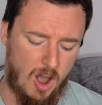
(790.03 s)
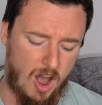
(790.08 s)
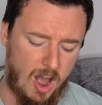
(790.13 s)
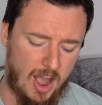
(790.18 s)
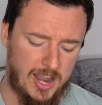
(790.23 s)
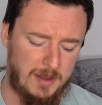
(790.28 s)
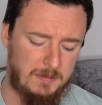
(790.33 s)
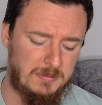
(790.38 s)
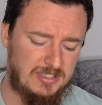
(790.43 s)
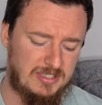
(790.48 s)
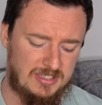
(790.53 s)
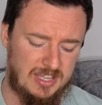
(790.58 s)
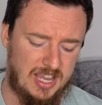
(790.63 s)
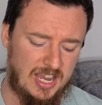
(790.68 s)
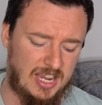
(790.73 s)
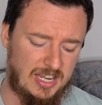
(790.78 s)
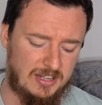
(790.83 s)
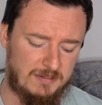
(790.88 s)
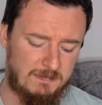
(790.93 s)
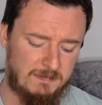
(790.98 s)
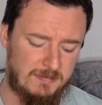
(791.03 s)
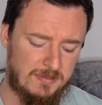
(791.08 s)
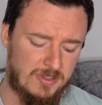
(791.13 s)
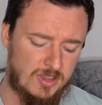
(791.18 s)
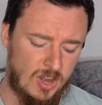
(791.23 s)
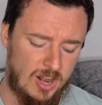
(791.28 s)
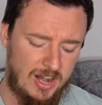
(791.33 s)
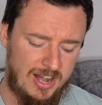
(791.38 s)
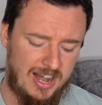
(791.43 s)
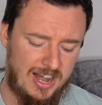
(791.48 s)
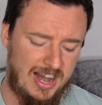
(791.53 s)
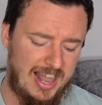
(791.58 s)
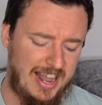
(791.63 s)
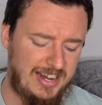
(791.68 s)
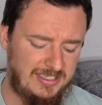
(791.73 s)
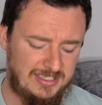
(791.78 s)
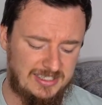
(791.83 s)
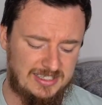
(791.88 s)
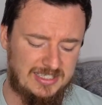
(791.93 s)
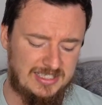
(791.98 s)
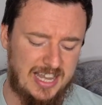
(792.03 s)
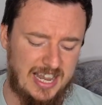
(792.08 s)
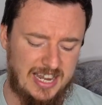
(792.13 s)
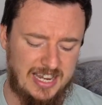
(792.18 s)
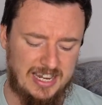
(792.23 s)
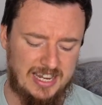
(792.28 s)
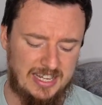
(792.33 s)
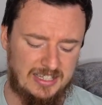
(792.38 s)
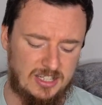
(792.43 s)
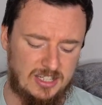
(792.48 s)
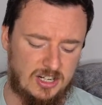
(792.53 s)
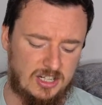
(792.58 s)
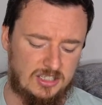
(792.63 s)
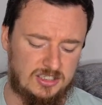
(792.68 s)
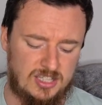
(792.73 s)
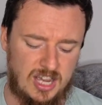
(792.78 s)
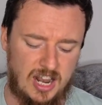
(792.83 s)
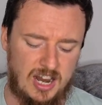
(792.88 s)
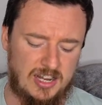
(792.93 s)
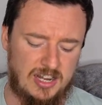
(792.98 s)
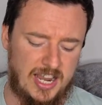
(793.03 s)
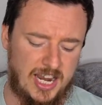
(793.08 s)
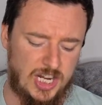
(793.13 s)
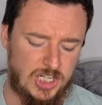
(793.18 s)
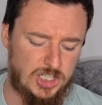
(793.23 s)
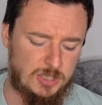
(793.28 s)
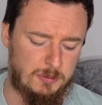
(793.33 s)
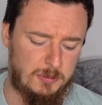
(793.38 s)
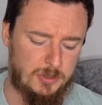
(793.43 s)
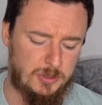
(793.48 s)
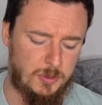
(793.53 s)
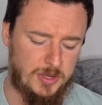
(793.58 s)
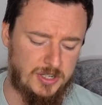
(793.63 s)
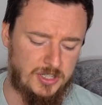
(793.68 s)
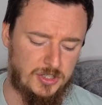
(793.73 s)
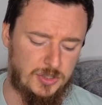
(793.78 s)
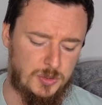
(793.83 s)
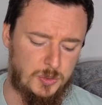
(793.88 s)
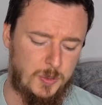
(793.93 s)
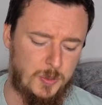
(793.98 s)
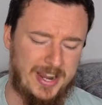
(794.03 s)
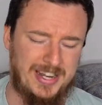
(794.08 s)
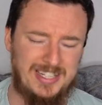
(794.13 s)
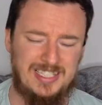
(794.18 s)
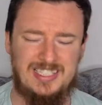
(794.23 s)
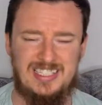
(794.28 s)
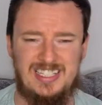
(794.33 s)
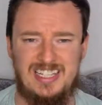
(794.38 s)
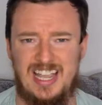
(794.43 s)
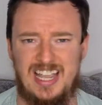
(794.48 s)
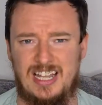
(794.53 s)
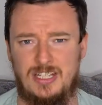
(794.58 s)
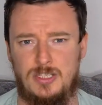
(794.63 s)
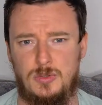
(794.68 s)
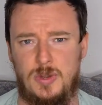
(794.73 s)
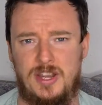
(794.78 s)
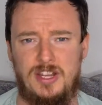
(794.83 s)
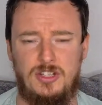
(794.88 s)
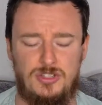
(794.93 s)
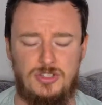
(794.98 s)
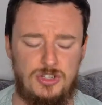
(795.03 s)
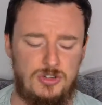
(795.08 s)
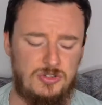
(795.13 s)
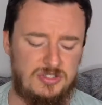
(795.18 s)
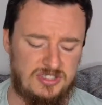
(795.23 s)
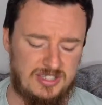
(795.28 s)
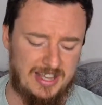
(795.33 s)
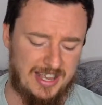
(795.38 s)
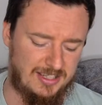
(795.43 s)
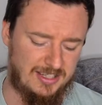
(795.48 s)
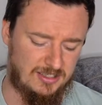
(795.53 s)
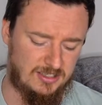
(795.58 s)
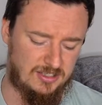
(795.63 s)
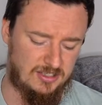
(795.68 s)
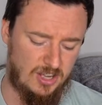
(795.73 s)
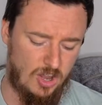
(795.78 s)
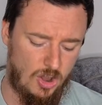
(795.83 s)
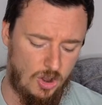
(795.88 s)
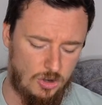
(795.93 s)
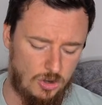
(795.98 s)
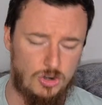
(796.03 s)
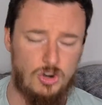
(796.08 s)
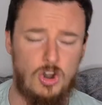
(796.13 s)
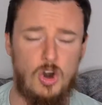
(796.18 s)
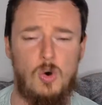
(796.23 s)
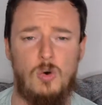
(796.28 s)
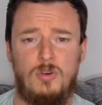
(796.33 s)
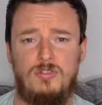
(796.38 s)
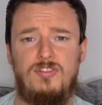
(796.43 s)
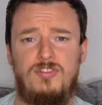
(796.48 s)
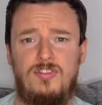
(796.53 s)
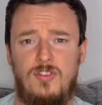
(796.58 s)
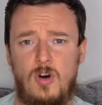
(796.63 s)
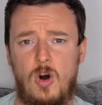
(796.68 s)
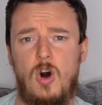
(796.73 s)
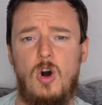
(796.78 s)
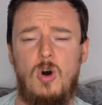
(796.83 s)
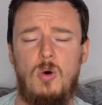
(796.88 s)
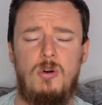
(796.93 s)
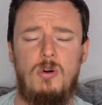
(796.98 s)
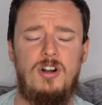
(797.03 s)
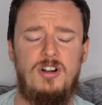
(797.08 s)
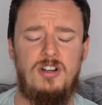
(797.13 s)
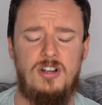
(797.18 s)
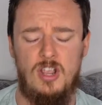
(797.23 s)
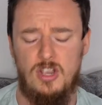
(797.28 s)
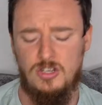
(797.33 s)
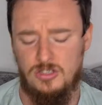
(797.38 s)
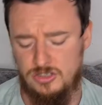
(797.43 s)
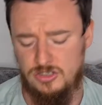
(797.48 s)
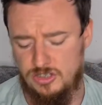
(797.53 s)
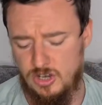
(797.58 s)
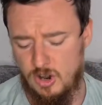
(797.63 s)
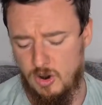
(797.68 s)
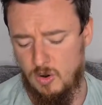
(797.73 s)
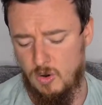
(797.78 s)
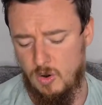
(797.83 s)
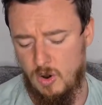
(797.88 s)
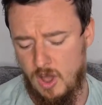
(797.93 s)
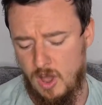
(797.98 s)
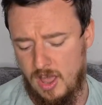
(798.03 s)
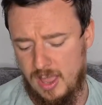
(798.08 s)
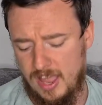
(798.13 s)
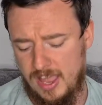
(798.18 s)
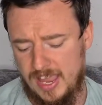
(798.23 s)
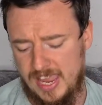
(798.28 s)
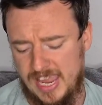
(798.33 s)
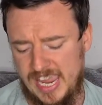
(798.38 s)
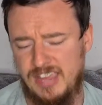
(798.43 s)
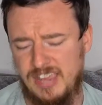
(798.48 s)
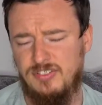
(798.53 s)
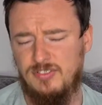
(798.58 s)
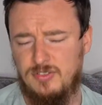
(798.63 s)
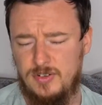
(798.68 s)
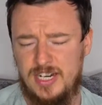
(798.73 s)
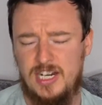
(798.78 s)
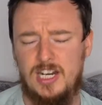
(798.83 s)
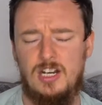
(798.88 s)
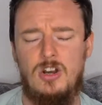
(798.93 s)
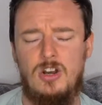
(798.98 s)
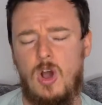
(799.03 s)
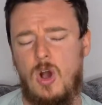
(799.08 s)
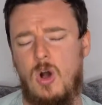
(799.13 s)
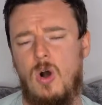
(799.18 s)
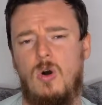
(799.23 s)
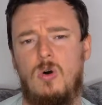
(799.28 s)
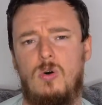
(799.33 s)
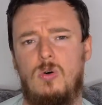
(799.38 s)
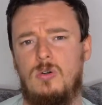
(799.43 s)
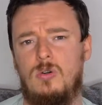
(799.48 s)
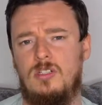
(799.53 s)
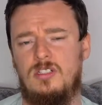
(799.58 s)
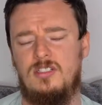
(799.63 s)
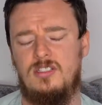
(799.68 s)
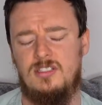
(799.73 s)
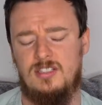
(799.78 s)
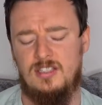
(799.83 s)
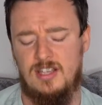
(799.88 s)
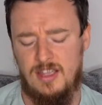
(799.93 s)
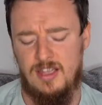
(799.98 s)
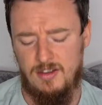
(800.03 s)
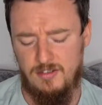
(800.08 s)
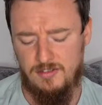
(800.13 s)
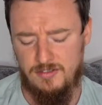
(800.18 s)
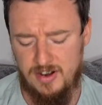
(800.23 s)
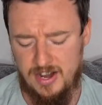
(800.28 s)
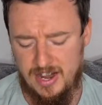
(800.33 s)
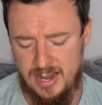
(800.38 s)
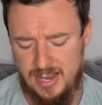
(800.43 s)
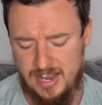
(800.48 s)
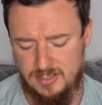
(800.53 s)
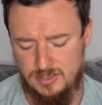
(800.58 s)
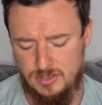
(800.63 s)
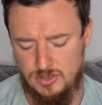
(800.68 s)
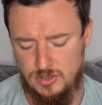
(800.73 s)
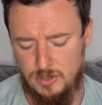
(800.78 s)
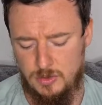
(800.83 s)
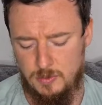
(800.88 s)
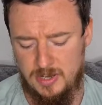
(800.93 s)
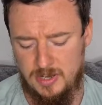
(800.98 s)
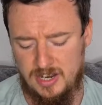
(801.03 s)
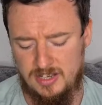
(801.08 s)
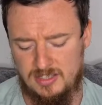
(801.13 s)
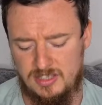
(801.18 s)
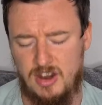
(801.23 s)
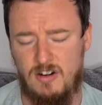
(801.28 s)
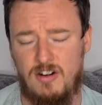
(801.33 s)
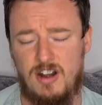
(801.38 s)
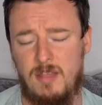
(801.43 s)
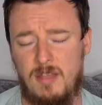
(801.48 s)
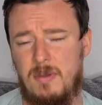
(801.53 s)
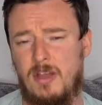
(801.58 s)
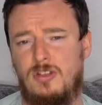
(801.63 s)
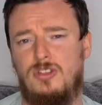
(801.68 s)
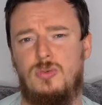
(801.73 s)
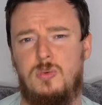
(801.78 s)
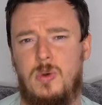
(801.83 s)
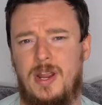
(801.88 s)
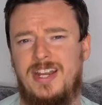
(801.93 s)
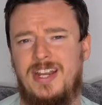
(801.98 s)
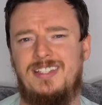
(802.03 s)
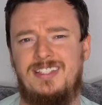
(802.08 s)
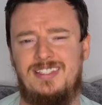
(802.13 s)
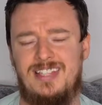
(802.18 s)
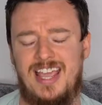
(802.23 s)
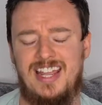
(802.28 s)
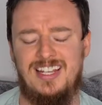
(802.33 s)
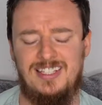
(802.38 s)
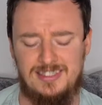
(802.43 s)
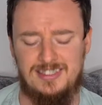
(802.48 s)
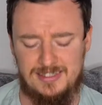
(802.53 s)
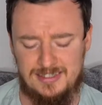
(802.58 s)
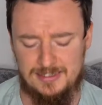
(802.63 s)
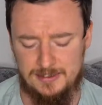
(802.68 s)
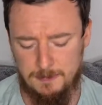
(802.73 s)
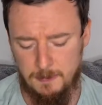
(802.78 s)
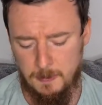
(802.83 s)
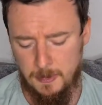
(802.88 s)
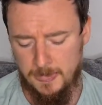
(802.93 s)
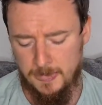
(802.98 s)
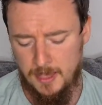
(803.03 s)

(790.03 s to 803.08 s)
I'm saying let's take the consolidation between the 20 and 22 cents going forward. So if we can hold for the next 2 weeks around about 20 cents,